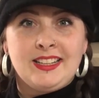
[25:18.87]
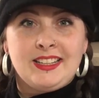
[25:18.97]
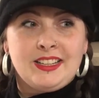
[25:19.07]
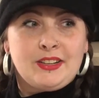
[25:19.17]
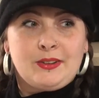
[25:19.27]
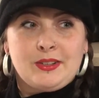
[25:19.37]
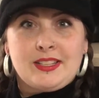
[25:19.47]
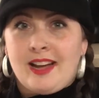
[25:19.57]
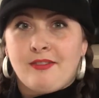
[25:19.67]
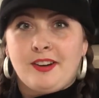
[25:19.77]
You could grow
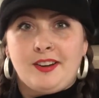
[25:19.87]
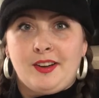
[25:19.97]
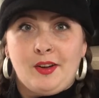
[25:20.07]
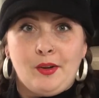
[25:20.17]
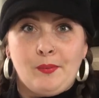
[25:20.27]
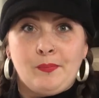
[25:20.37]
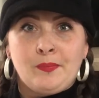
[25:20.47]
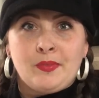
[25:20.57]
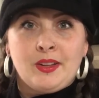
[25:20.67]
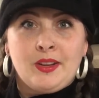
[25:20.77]
saffron at home.
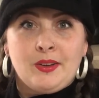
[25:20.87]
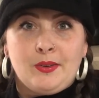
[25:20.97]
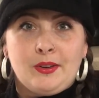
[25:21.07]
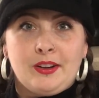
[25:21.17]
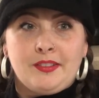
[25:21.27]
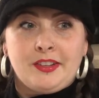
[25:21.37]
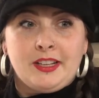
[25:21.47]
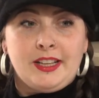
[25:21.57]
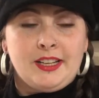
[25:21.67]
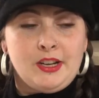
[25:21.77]
Or if you're
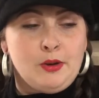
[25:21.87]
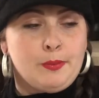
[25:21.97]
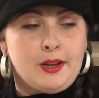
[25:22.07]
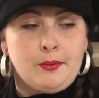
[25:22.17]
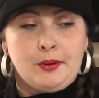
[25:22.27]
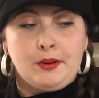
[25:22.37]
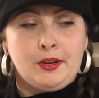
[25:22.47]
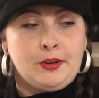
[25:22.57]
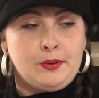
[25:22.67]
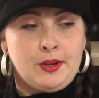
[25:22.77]
like, nope, I want to
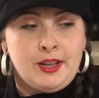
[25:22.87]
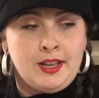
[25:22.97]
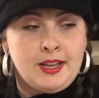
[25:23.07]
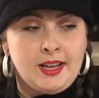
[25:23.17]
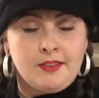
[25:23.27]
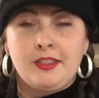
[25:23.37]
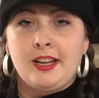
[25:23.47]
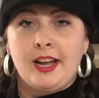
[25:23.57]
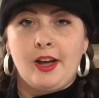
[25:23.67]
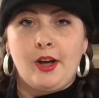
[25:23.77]
grow
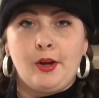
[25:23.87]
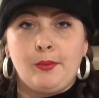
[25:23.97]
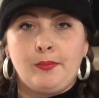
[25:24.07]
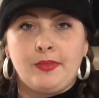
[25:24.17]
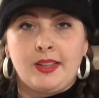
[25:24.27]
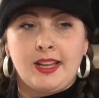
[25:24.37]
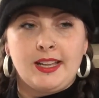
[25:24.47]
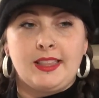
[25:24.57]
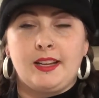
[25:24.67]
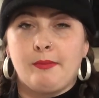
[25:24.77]
everything at home,
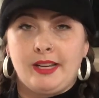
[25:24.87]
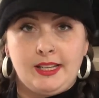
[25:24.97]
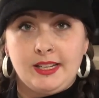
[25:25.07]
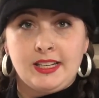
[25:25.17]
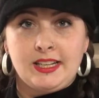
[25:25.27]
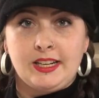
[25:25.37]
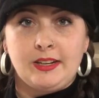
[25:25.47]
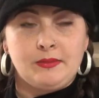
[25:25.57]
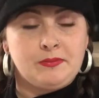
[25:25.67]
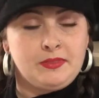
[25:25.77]
anything I might need in a
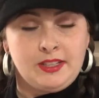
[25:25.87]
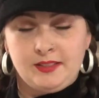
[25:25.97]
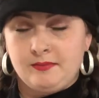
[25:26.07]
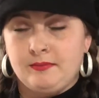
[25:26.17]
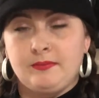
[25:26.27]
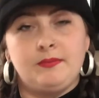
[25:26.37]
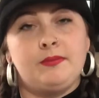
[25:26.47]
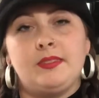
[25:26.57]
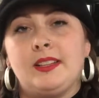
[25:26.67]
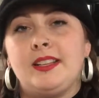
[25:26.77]
year,
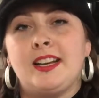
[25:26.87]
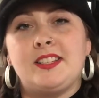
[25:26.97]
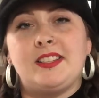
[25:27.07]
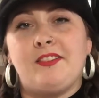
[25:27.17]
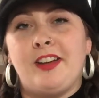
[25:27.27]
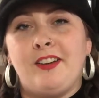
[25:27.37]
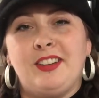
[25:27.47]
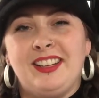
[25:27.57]
knock yourself out.